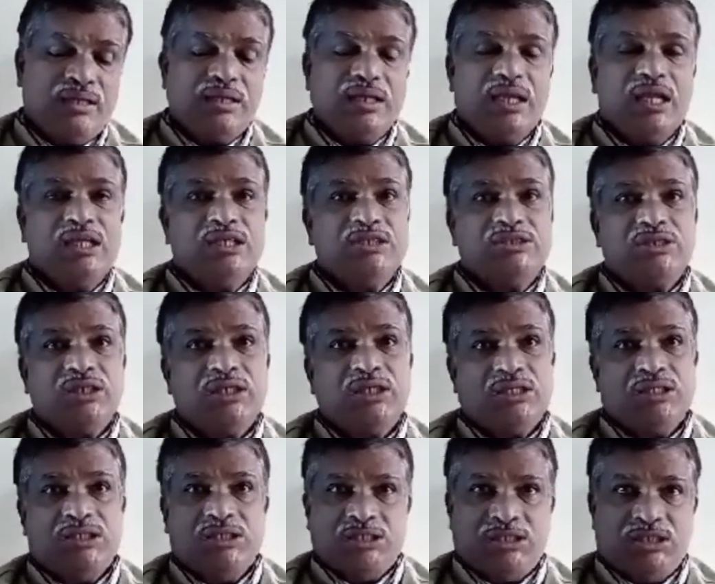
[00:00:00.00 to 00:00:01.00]
A is
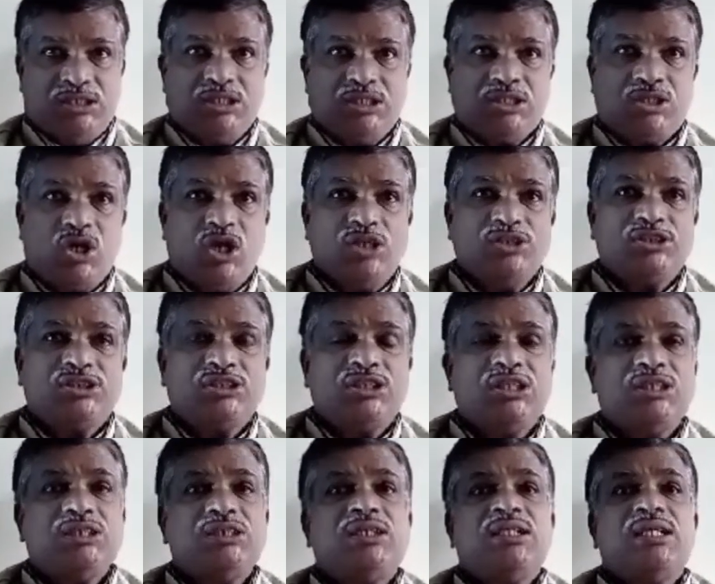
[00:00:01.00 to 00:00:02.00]
a
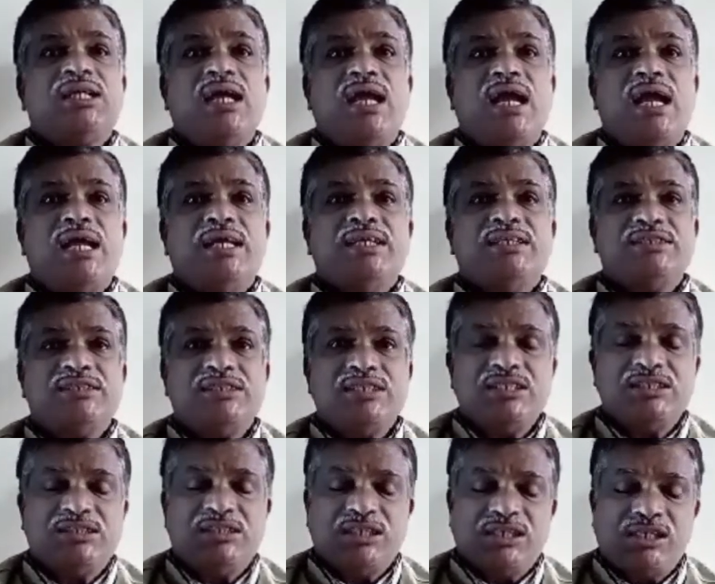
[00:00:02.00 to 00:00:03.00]
constant and C
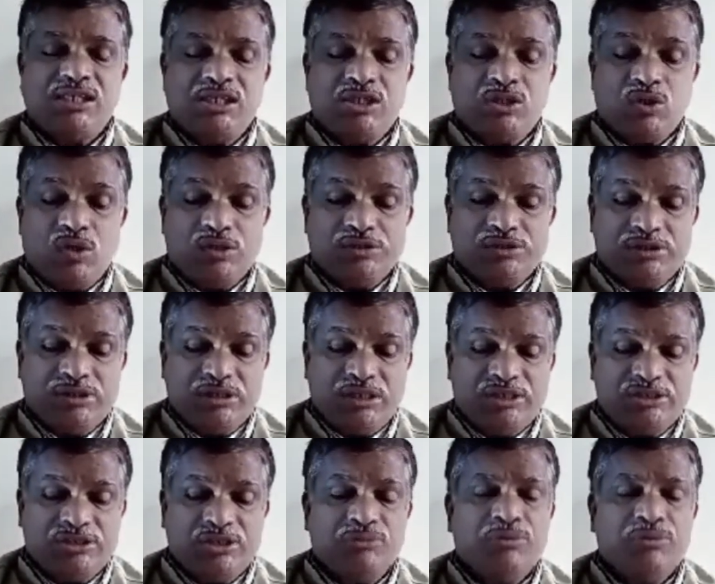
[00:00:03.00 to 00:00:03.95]
is a concentration.